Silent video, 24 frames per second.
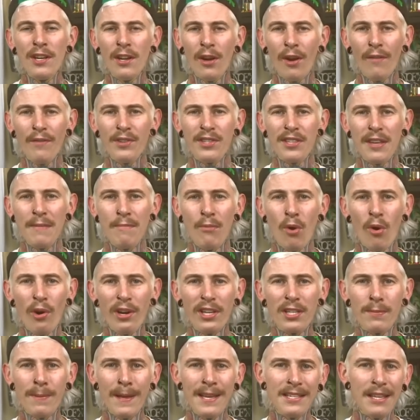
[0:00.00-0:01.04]
Obviously more
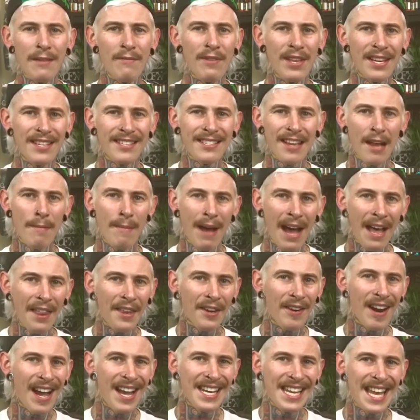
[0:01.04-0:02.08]
expensive than some
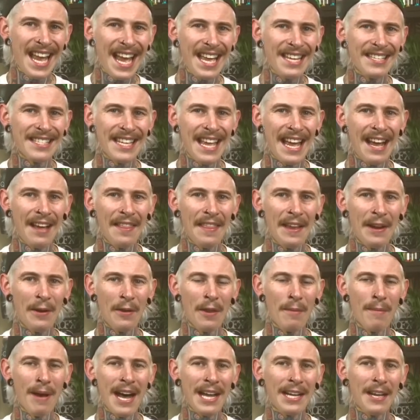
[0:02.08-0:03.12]
other R D As out there on
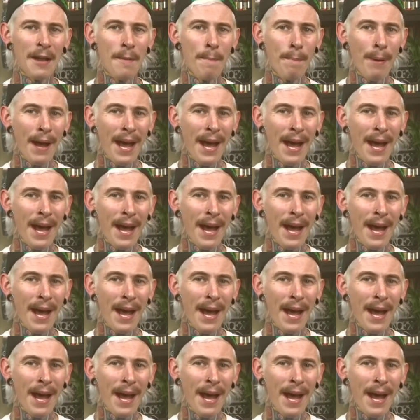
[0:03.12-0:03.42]
the market,